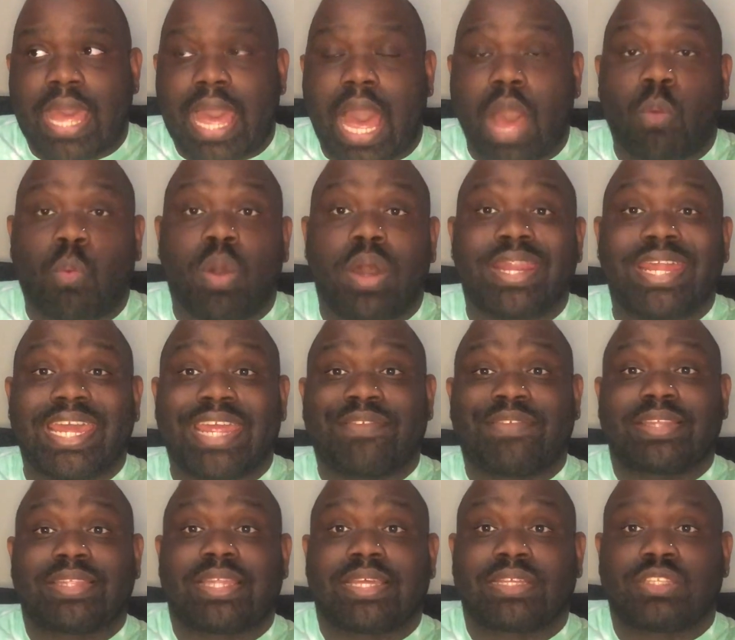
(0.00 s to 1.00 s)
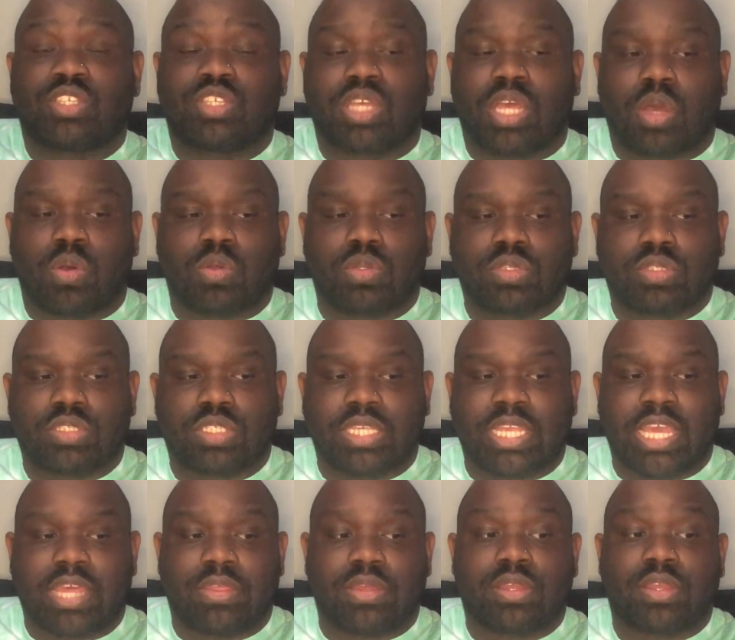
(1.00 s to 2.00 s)
I want everything to go
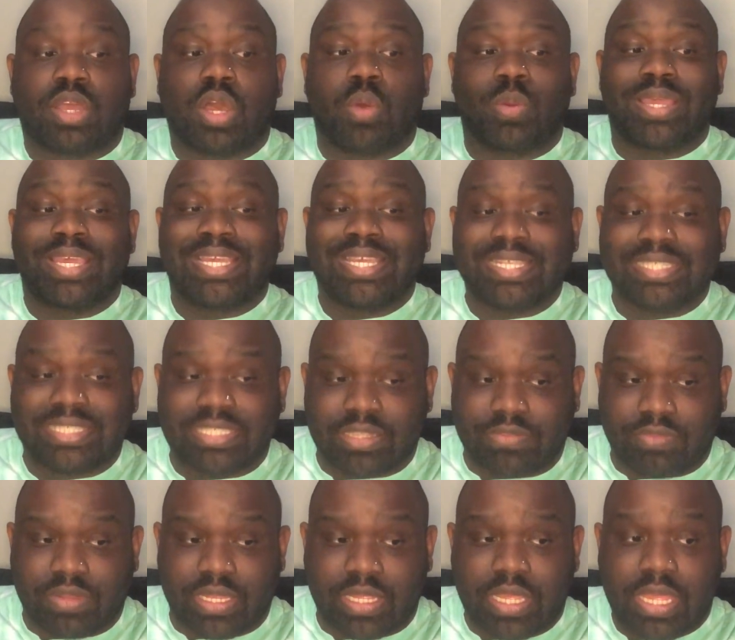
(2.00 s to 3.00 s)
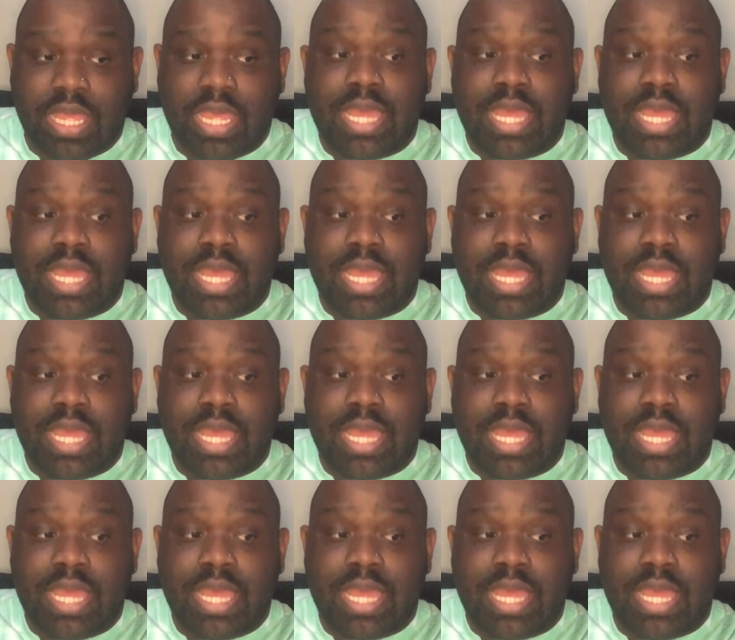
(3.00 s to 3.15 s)
together cohesively.